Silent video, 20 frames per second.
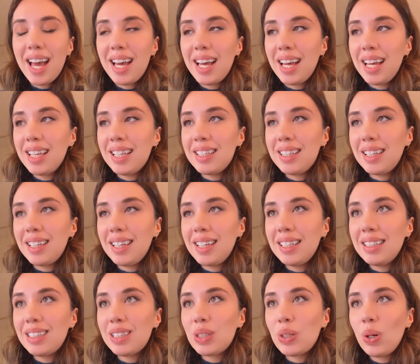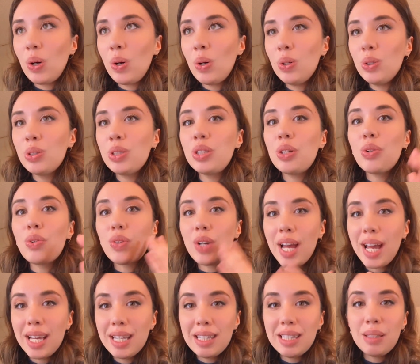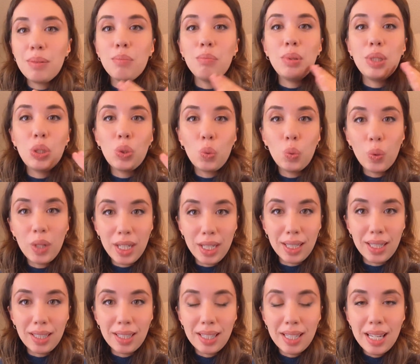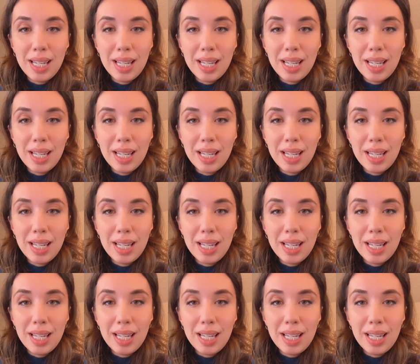And it's called rand between.